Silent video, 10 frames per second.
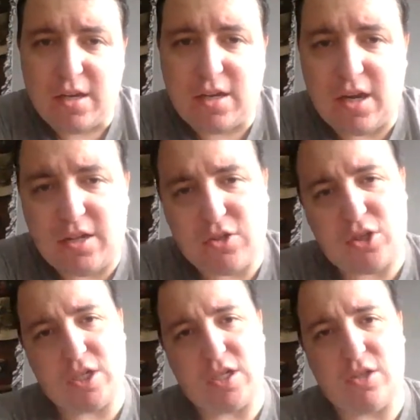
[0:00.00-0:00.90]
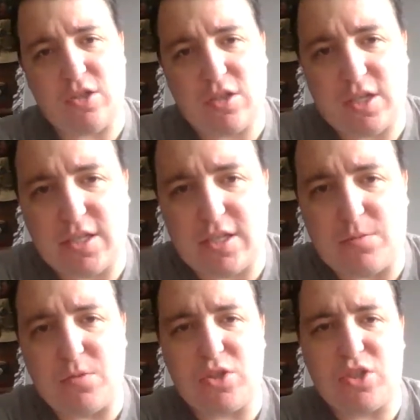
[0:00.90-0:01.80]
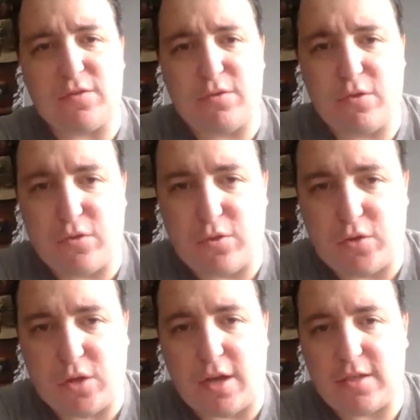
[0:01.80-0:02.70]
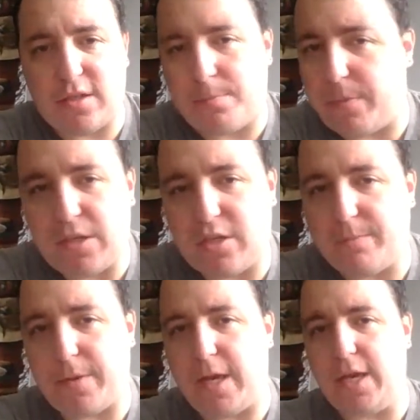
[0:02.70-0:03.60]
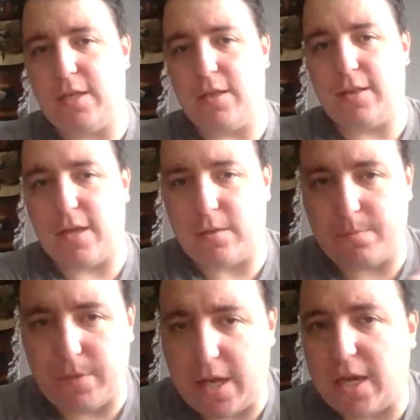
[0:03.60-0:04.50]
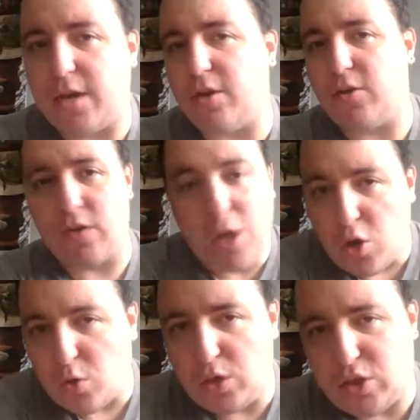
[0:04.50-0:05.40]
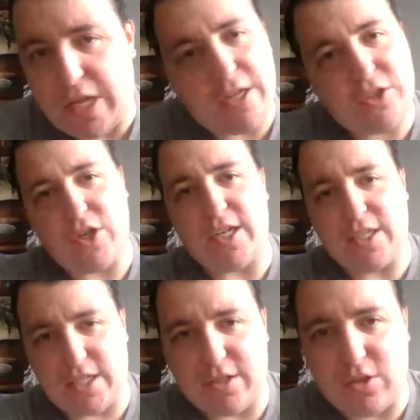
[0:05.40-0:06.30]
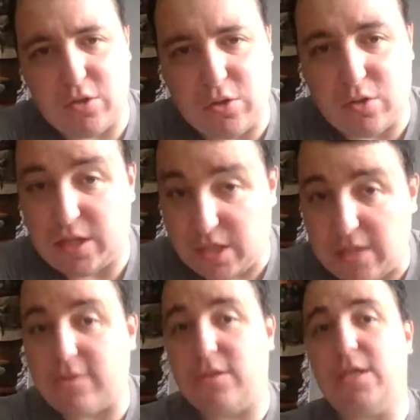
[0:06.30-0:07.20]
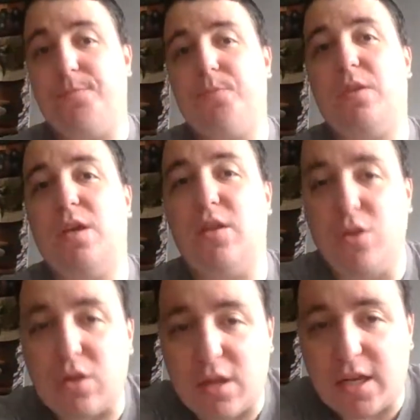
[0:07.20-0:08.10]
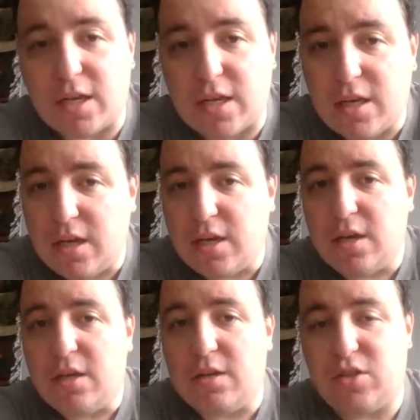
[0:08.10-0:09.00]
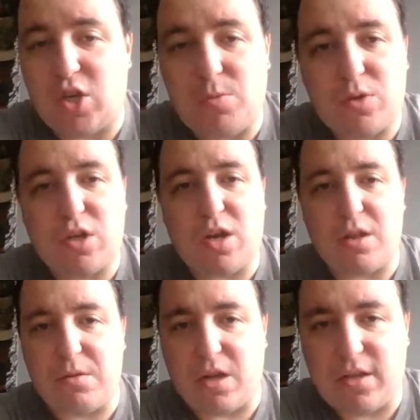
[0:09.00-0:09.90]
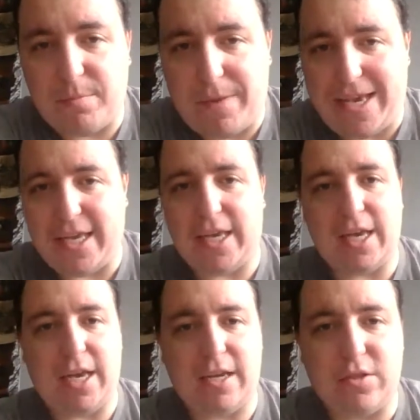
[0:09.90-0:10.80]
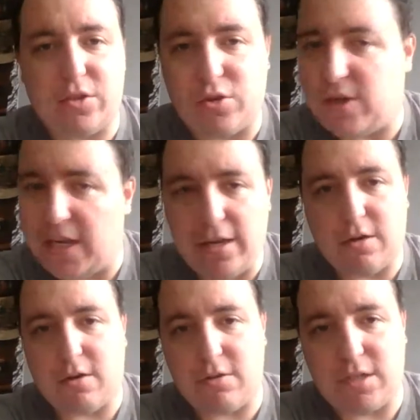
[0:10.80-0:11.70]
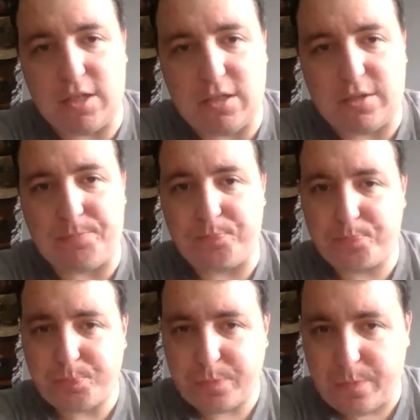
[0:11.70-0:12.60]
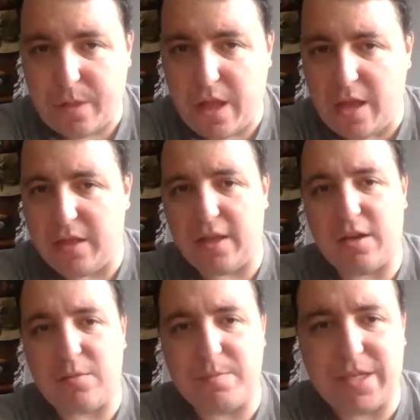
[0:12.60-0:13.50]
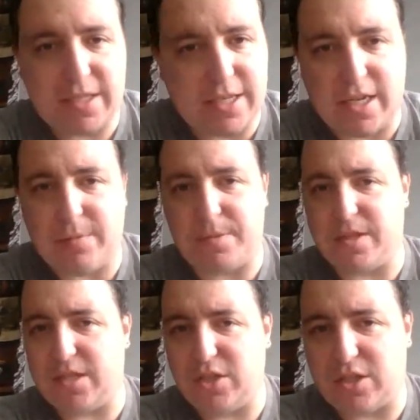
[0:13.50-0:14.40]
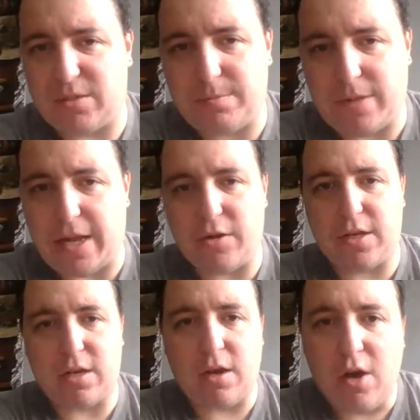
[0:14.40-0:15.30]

color shit? It looked like someone just tossed a bunch of paint and said, there, that's your NXT logo. Like literally, it looked like someone got lots of paint cans or ink cartons and they all mixed it up and they just splattered it